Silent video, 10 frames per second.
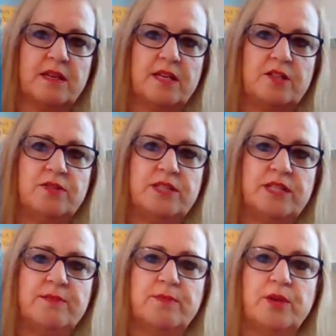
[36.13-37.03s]
can you
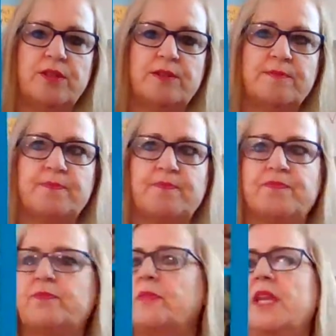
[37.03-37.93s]
see them both?
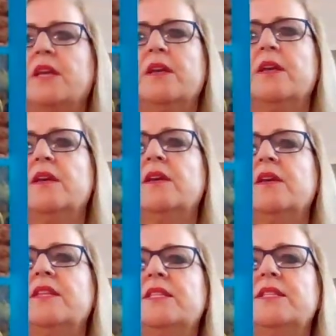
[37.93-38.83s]

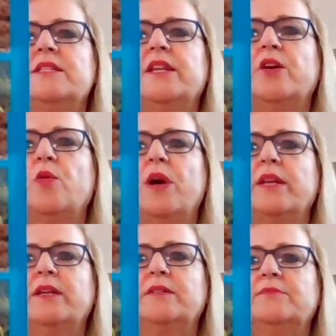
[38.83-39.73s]
This is an
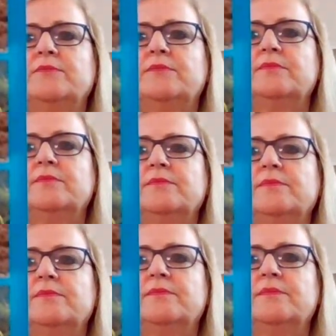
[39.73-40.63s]
iguana
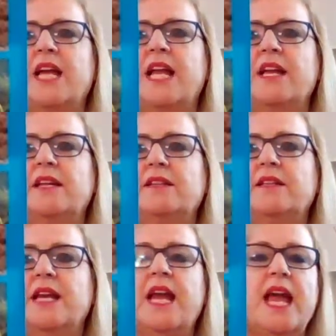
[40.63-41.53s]
and
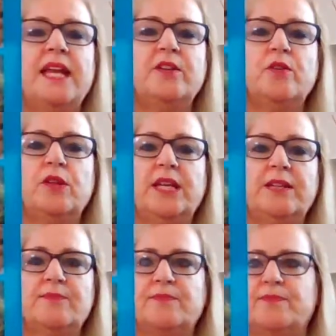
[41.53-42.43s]
anole.
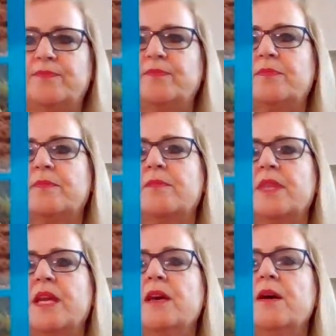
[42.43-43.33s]

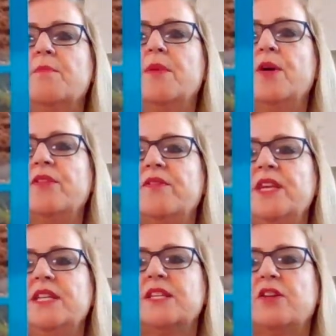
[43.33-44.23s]
Both of
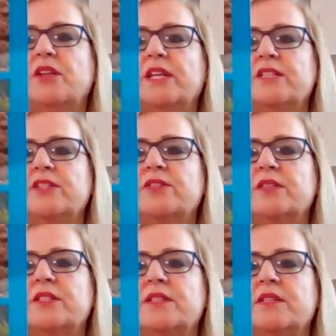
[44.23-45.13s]
these are
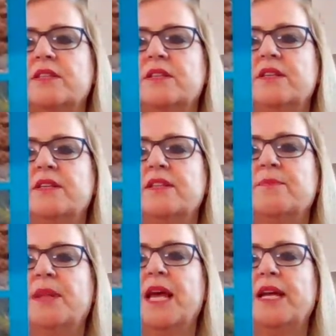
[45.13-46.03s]
lizards. The
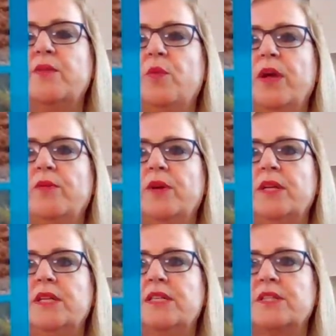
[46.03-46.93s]
black and white
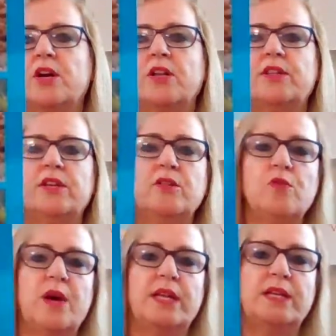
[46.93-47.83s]
one is called the
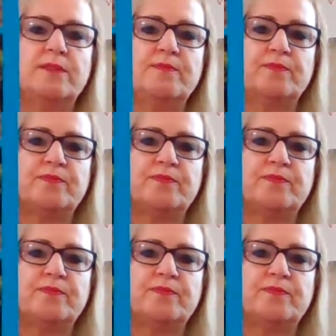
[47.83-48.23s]
iguana,